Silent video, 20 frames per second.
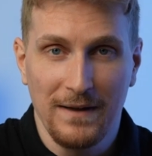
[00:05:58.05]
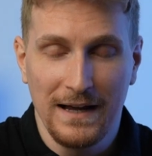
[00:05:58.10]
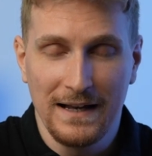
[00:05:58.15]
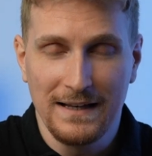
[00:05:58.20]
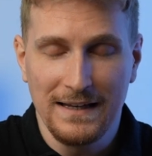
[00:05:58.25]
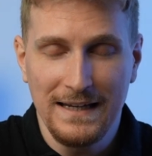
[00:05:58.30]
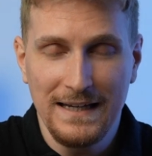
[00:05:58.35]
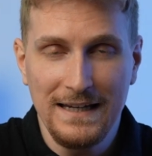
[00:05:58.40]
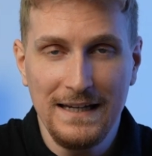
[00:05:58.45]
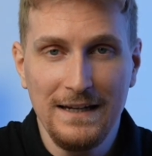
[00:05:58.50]

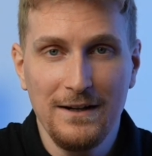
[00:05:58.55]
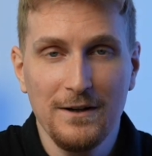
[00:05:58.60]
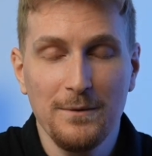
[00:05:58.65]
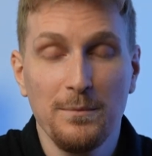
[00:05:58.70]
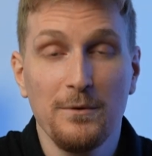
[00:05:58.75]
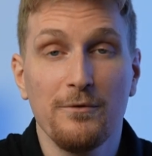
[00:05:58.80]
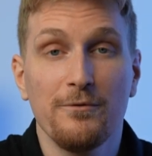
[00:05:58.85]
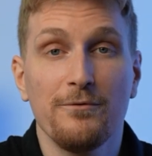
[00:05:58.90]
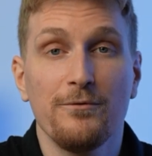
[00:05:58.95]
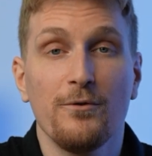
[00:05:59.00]
And here,
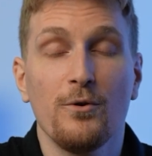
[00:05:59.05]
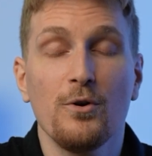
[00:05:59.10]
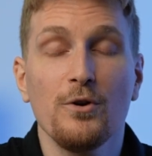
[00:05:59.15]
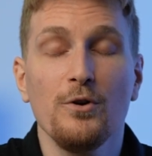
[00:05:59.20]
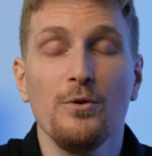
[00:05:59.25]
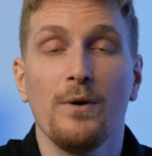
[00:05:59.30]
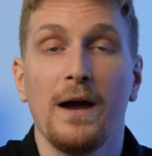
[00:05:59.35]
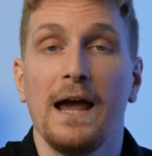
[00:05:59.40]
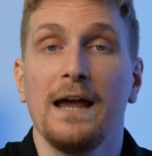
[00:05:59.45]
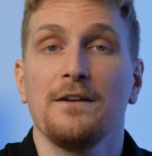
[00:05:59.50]
before
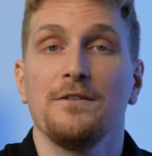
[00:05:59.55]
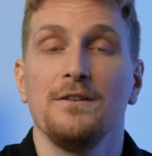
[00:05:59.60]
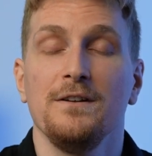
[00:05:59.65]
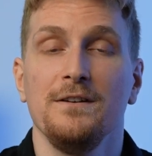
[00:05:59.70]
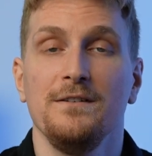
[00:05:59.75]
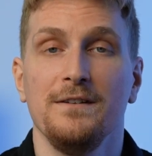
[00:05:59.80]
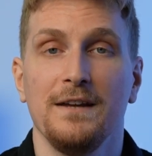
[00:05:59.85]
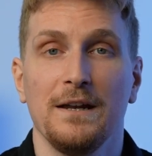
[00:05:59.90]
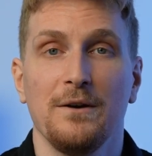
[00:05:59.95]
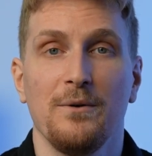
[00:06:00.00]
you actually
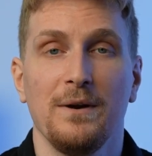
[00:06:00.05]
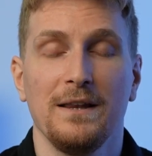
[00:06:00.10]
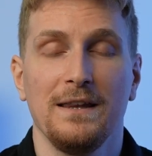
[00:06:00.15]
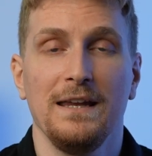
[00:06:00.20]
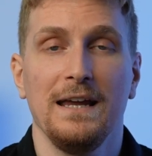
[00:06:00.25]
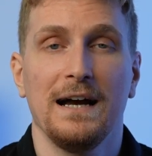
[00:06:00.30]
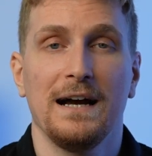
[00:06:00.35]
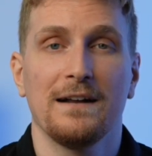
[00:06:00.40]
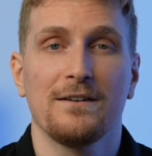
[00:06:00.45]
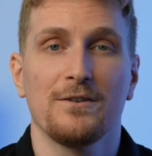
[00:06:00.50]
generate
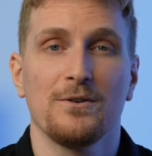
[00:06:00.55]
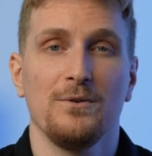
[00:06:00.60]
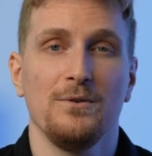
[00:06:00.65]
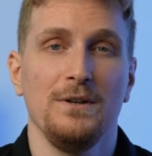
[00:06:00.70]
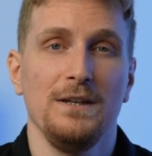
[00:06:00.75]
the article,